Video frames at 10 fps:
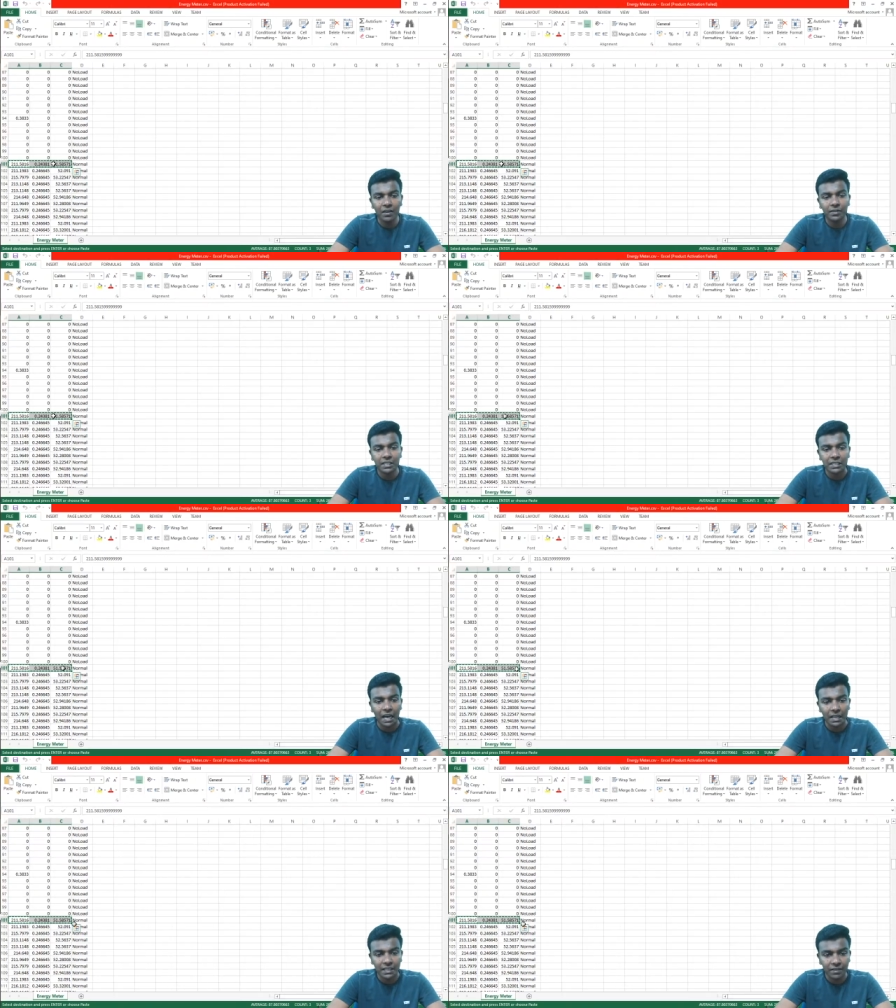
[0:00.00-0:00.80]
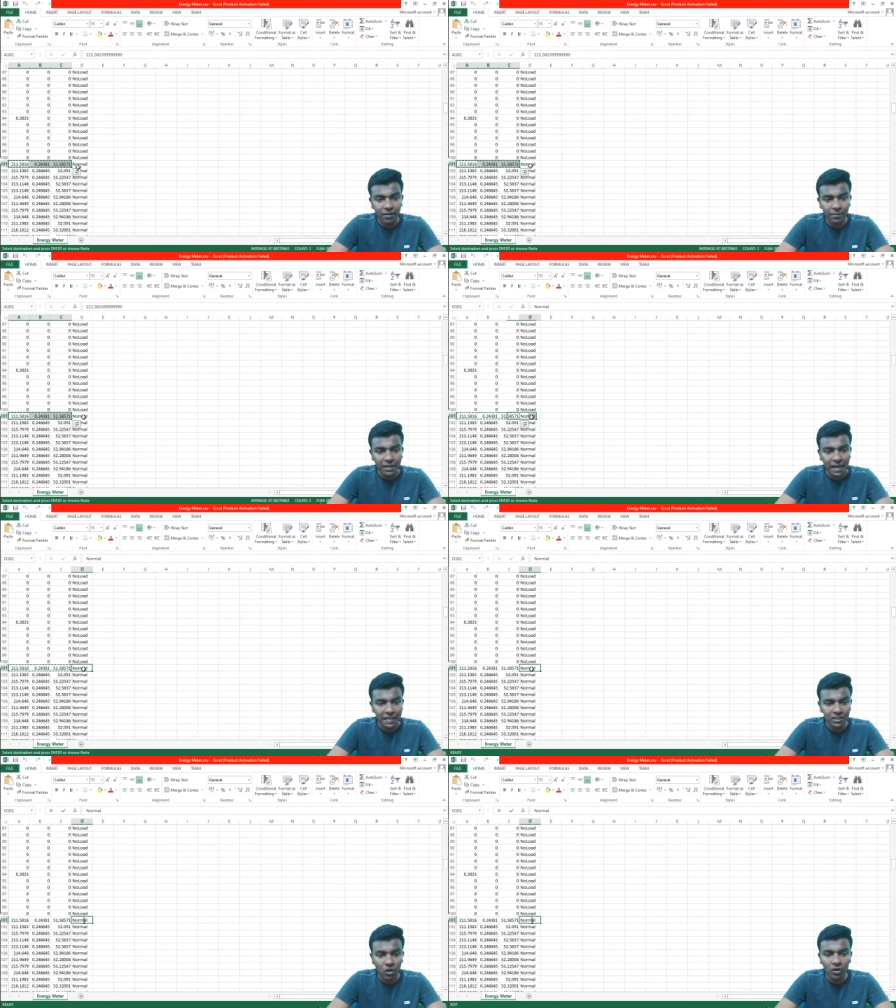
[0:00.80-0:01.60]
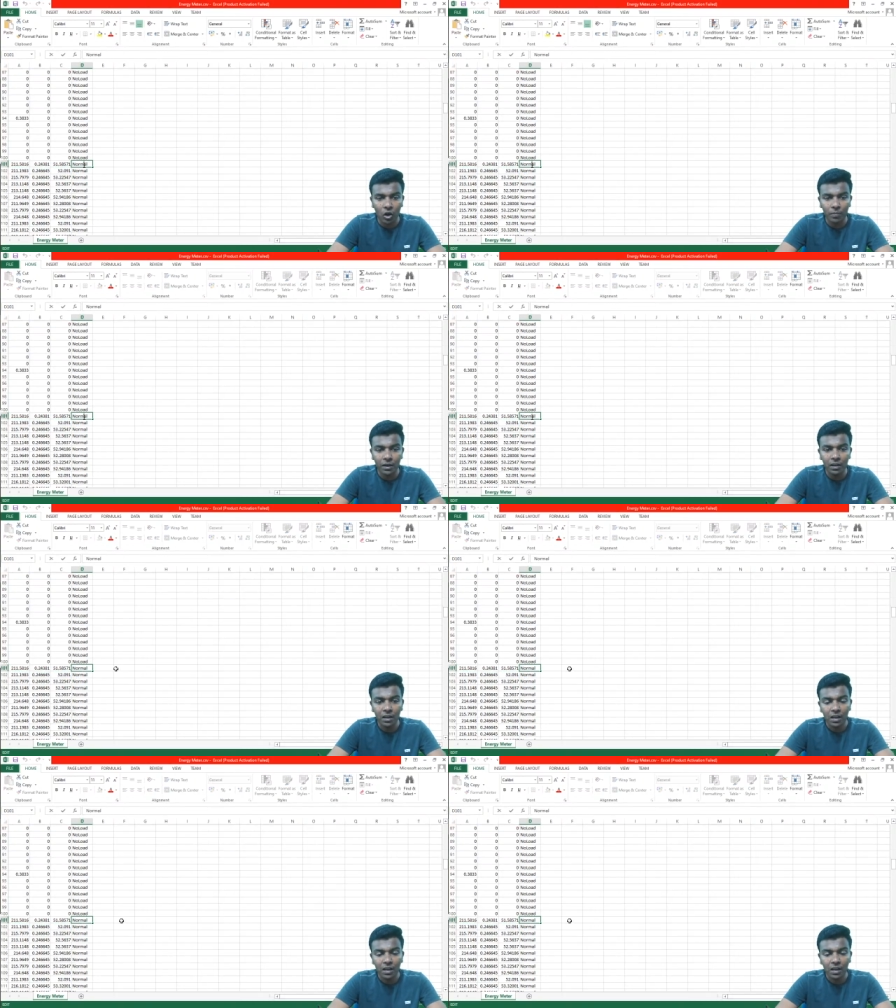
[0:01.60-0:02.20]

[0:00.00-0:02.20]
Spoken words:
which is collected from the class called normal,